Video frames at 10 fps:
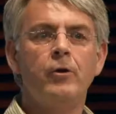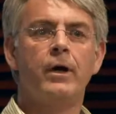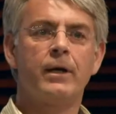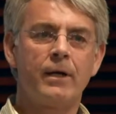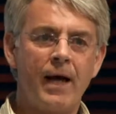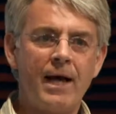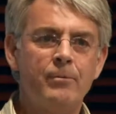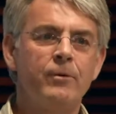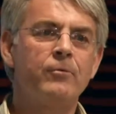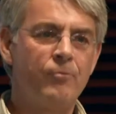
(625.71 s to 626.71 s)
are
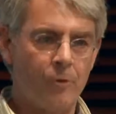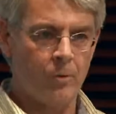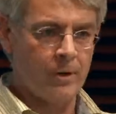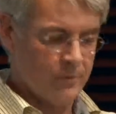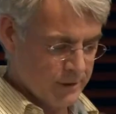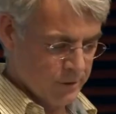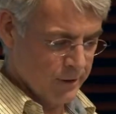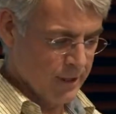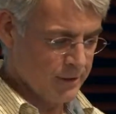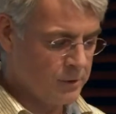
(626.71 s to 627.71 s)
able, for one reason or
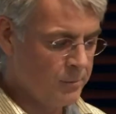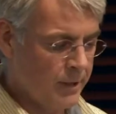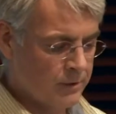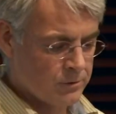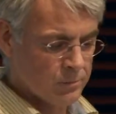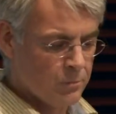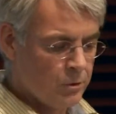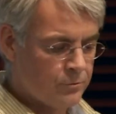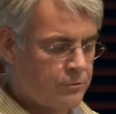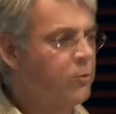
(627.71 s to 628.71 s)
another, to
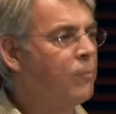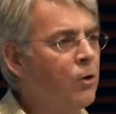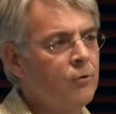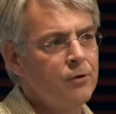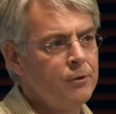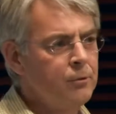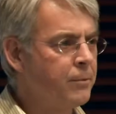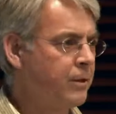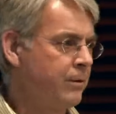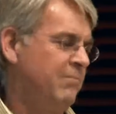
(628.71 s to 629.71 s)
move to a more
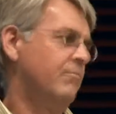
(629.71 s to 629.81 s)
remunerative